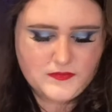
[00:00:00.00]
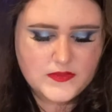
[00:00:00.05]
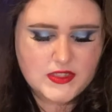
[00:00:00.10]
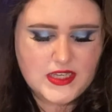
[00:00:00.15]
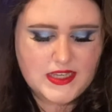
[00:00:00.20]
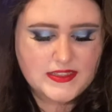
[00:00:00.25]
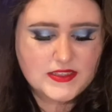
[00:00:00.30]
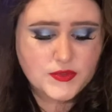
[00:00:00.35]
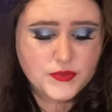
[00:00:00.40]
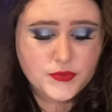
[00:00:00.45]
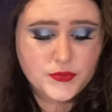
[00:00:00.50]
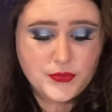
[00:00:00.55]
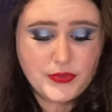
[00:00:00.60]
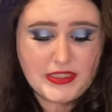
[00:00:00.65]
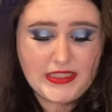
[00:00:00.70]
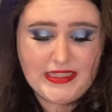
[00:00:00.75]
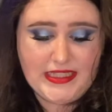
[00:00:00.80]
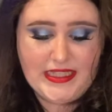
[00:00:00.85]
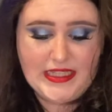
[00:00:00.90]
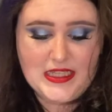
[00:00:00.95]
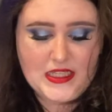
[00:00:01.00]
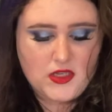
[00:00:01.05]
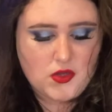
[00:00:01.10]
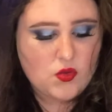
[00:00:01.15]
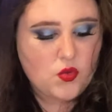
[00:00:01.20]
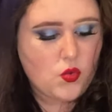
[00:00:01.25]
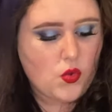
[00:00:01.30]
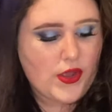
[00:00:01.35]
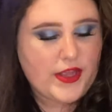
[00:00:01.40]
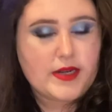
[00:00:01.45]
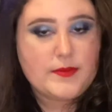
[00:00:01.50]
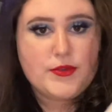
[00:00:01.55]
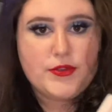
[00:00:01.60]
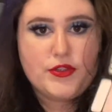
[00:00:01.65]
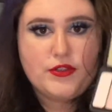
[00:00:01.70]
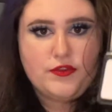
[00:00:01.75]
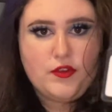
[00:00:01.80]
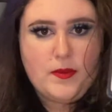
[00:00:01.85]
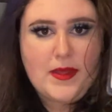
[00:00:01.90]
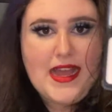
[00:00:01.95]
It's a really quite a
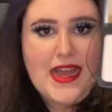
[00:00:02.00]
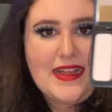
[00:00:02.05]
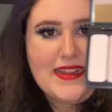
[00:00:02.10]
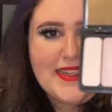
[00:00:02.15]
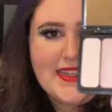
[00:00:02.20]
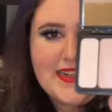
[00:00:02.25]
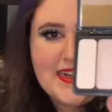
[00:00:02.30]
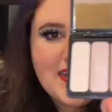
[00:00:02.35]
beautiful palette.